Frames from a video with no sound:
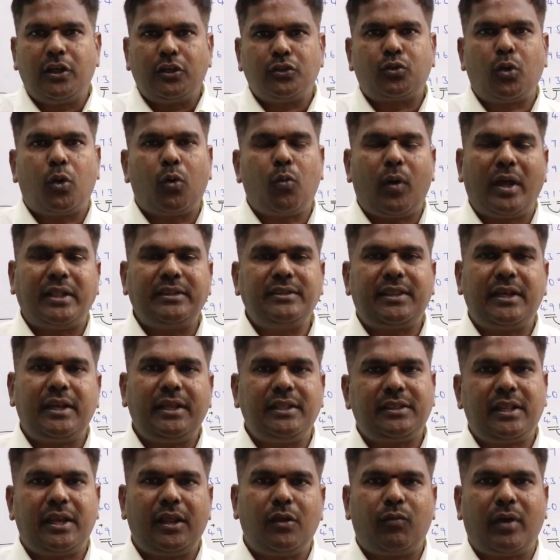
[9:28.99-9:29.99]
So
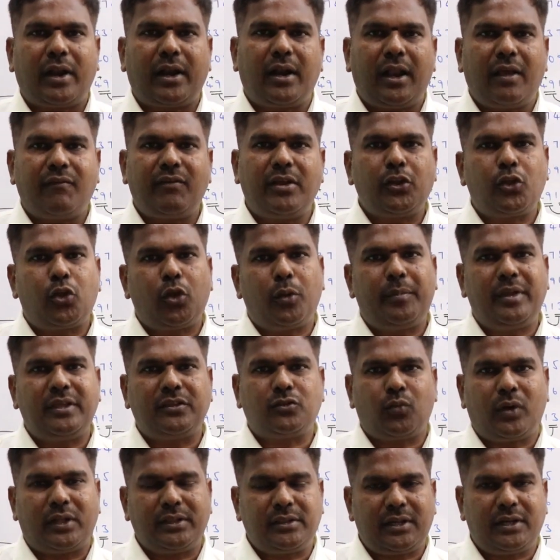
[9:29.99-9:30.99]
1331. 11 cube
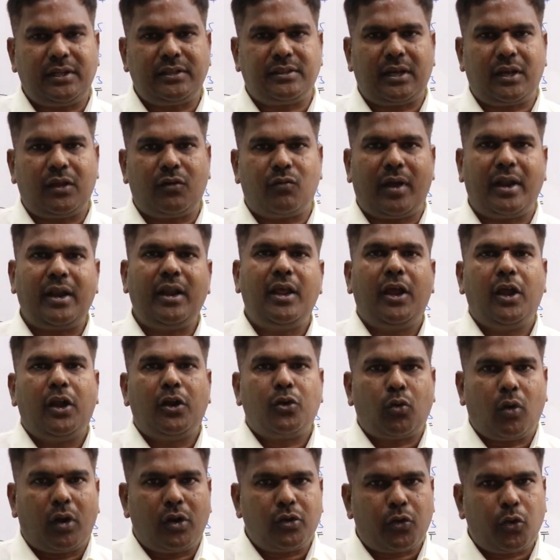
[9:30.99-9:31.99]
is
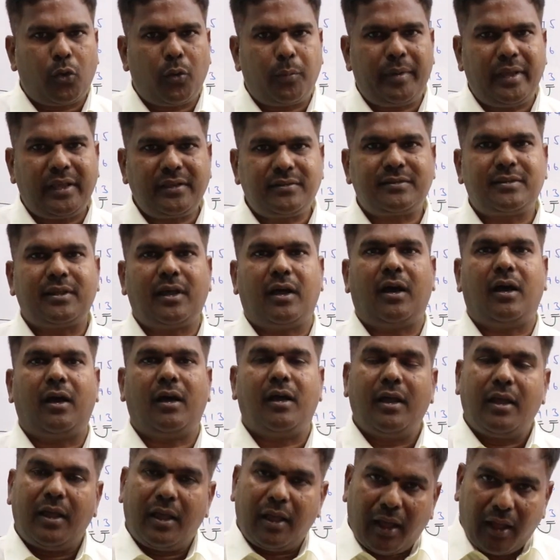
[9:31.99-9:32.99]
1331. 12 cube is
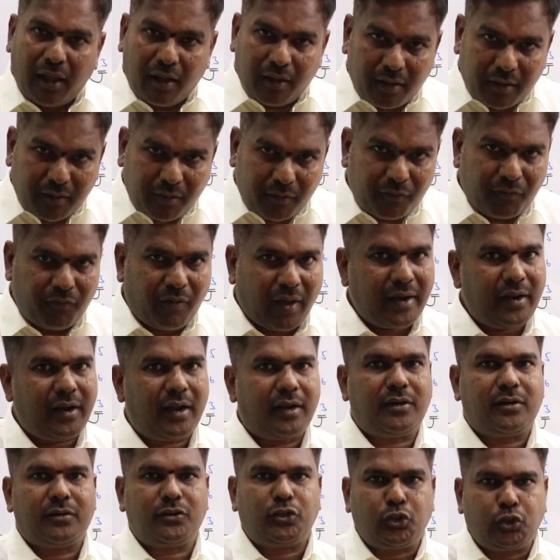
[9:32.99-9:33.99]
1
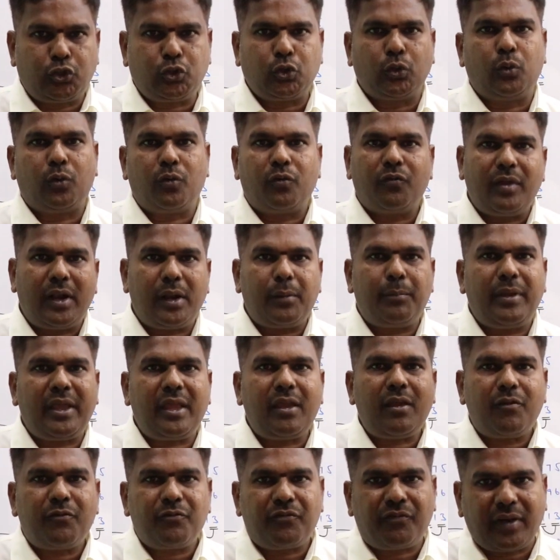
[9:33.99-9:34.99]
and 2 will
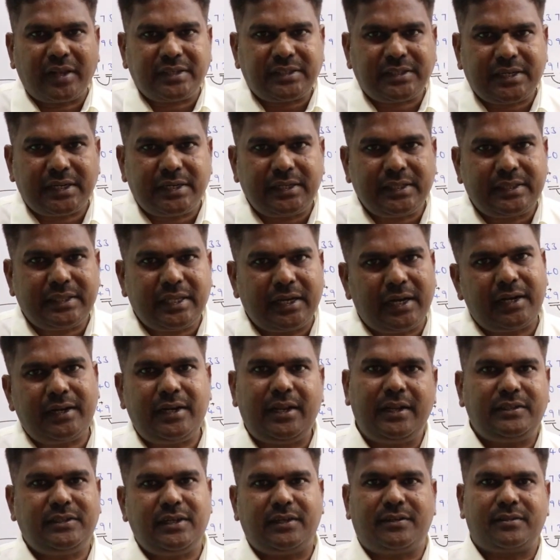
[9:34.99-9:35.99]
be first and
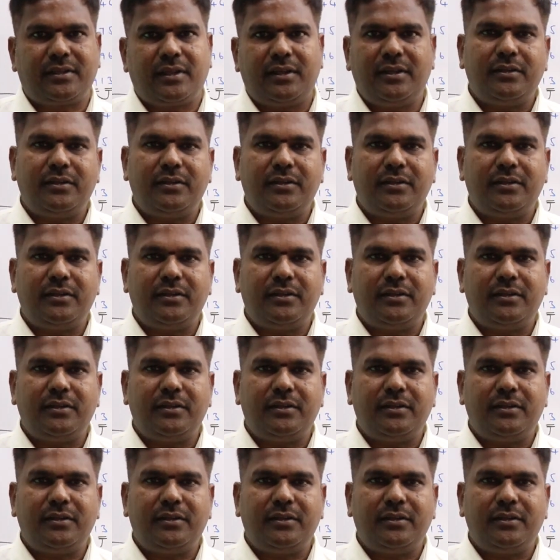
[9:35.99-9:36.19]
third digits.